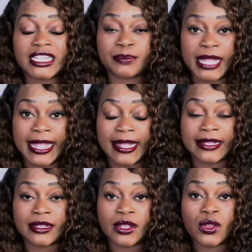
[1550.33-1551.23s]

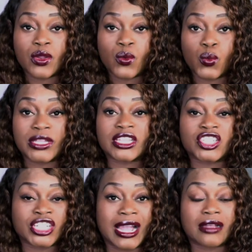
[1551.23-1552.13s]
bag with a
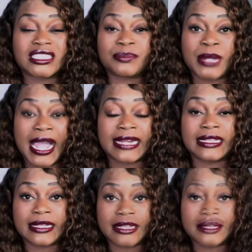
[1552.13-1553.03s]
child's
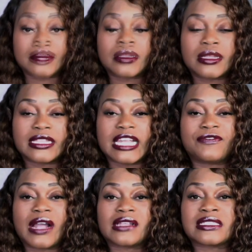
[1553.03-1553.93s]
body in it. They
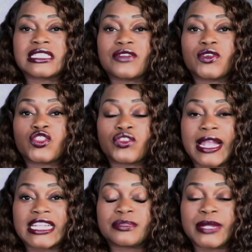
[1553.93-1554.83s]
found several
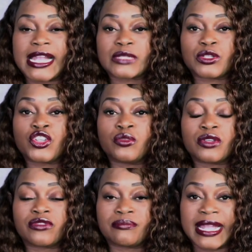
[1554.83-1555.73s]
trash bags with
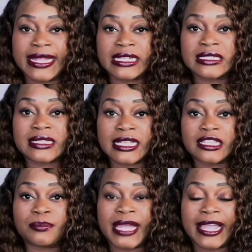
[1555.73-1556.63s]
human remains in
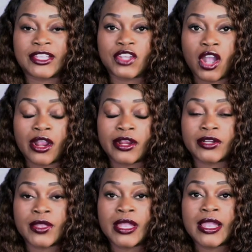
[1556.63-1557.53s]
the
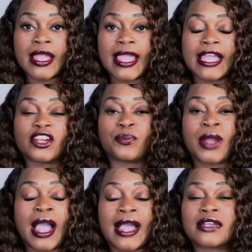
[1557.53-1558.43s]
backyard. And
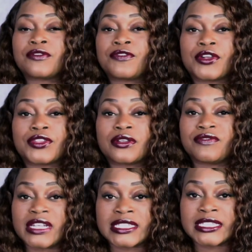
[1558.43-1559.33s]
upon further
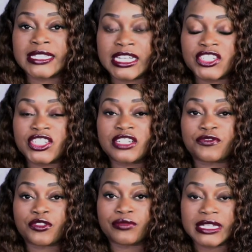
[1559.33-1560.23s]
investigation and
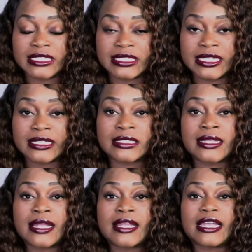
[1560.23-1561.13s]
forensics,
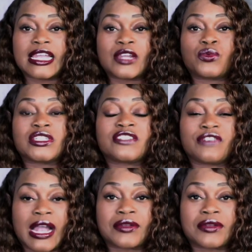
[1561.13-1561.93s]
it was found